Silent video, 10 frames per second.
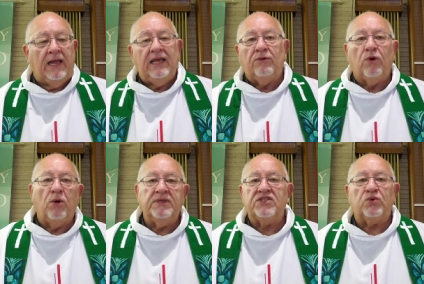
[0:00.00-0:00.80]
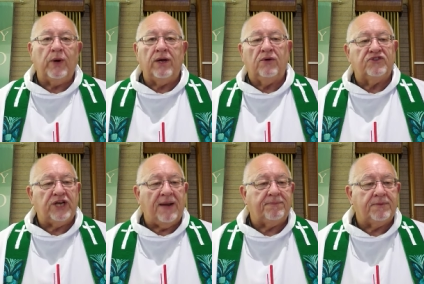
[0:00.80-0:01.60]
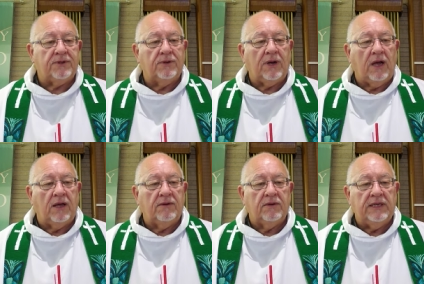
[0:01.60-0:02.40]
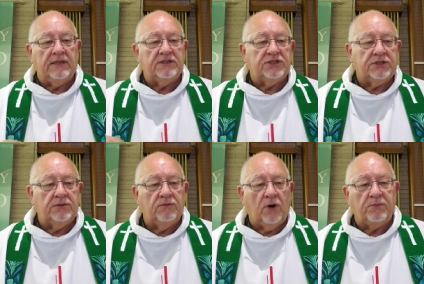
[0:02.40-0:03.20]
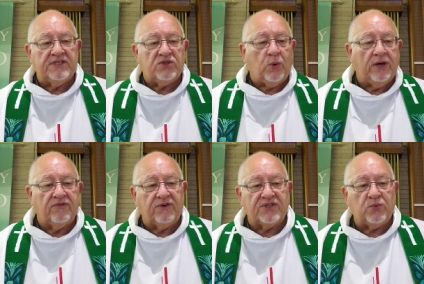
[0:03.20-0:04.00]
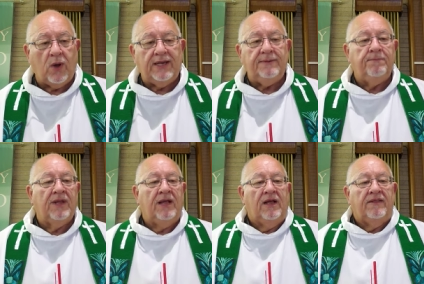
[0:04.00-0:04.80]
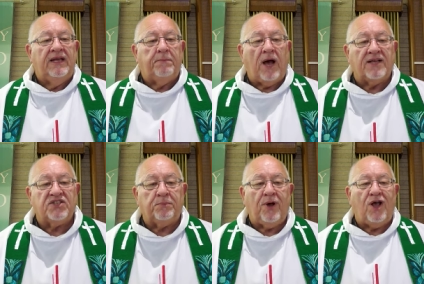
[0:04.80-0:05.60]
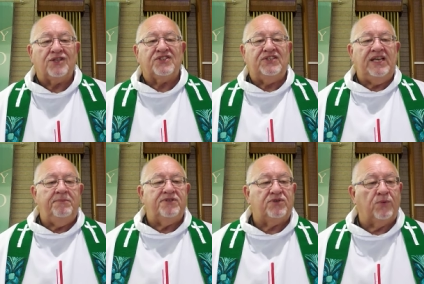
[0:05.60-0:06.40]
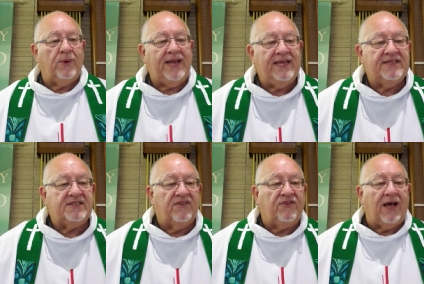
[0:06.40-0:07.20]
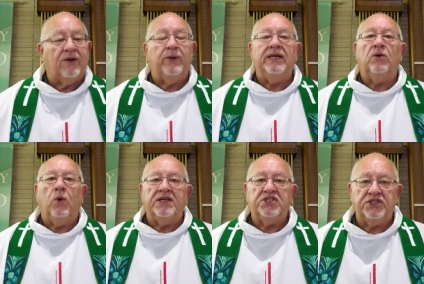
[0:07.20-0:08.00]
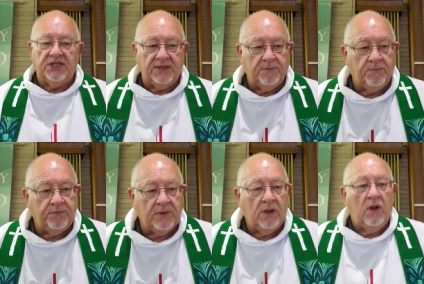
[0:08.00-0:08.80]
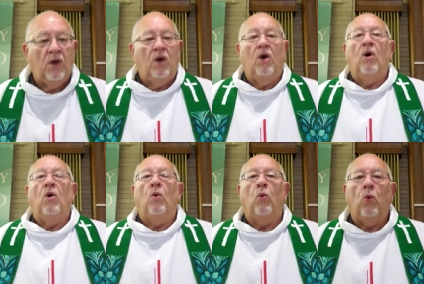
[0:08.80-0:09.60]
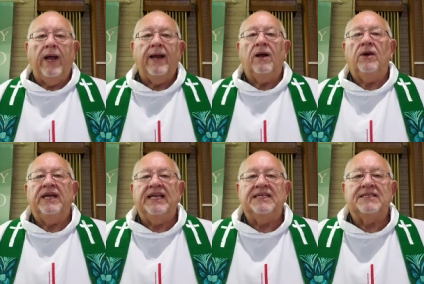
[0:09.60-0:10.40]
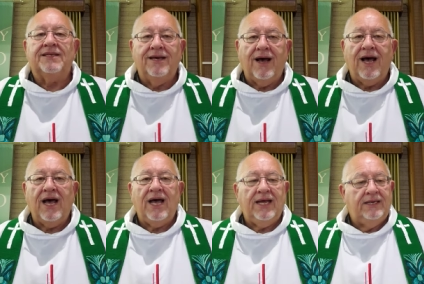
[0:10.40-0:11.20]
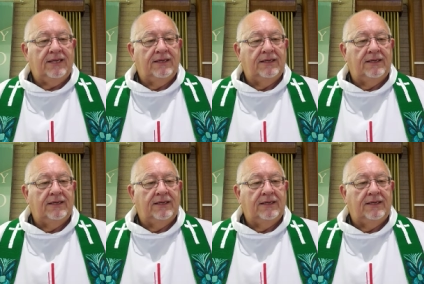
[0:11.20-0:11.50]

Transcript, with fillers: In Romans 12 chapter uh, in Romans 12 verse 1, the apostle Paul seems to raise the following question. Where is God